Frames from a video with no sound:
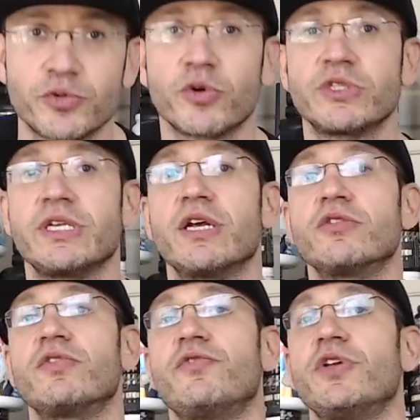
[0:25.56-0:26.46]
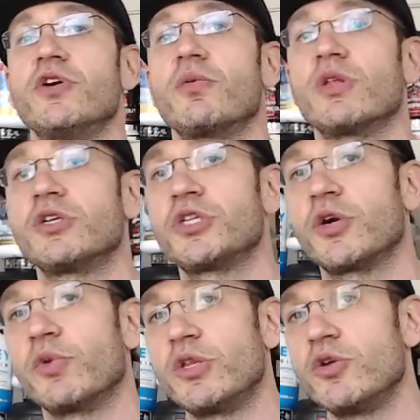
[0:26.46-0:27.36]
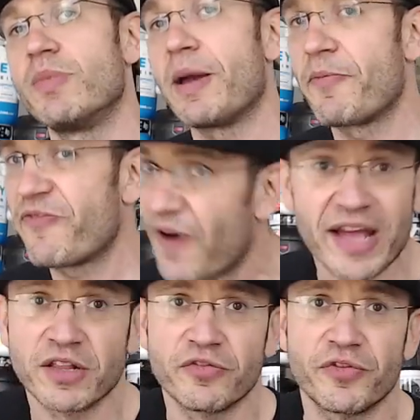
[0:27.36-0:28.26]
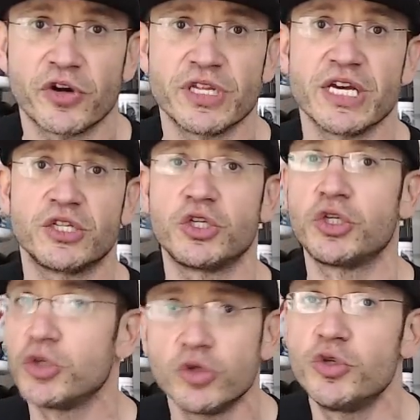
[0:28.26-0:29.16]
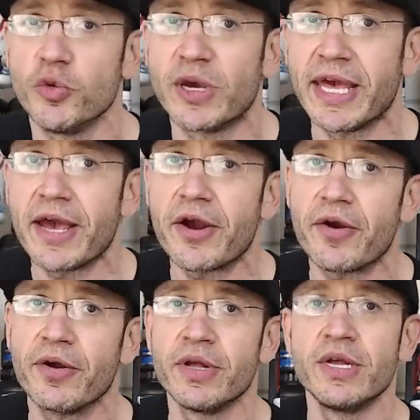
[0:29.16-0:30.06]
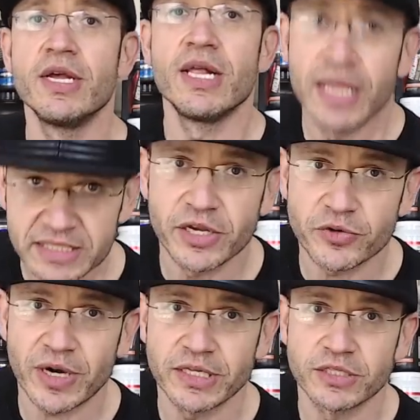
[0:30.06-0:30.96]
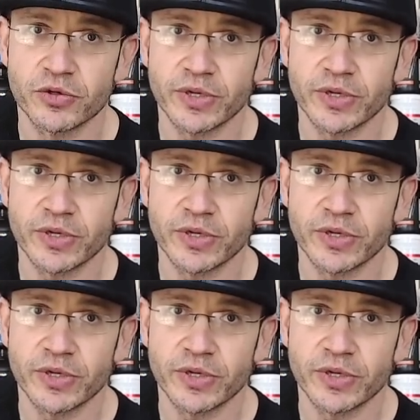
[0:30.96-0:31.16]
towards the end of the video, I'm gonna share with you my final verdict, should you care. Let's get right into